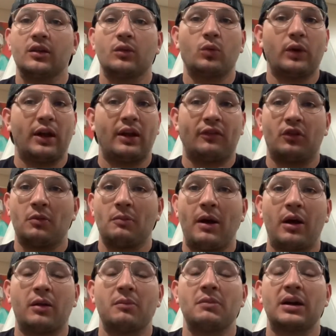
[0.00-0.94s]
Whatever
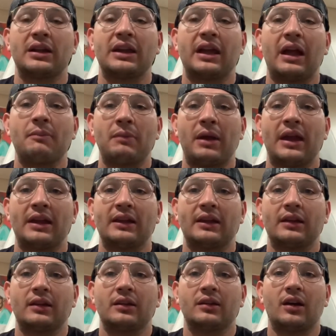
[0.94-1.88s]
amount of money I
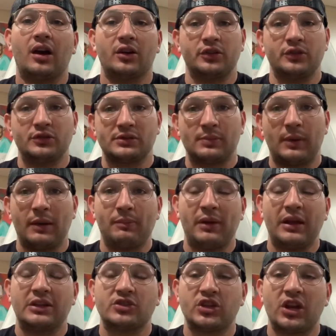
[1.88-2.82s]
make, I'll use my
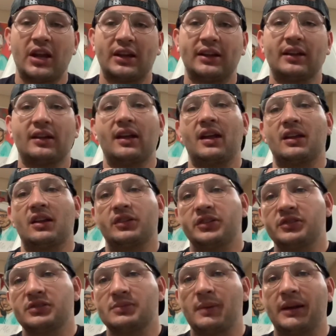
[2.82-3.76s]
paycheck and I'll
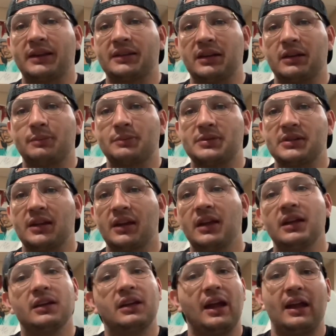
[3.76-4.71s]
use my tips,
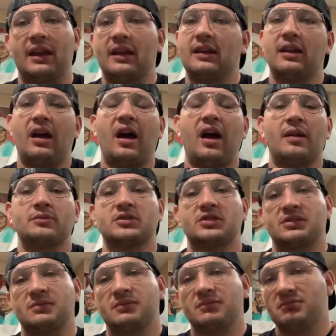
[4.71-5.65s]
and I'm
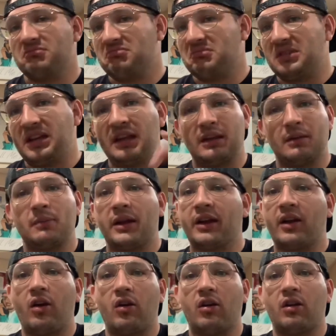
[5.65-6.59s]
just getting in my
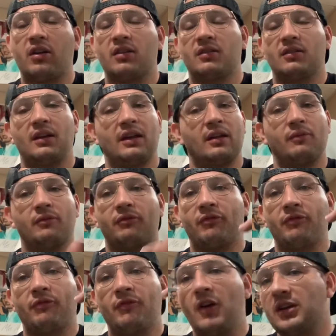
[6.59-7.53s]
car and I'm
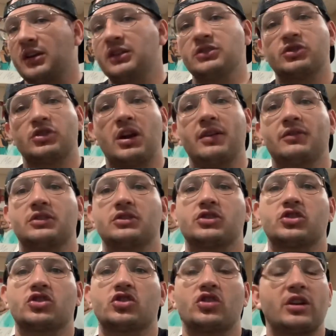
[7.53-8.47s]
fucking driving
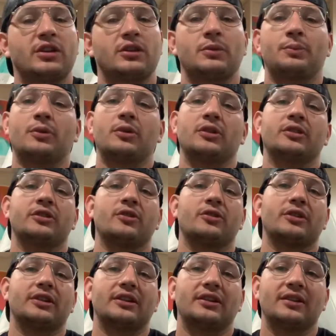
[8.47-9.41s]
straight to Portland,
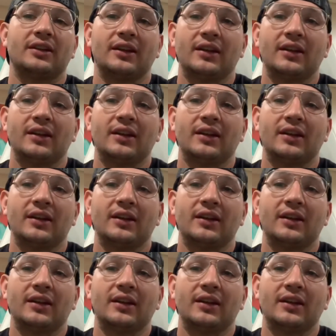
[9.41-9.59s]
Oregon.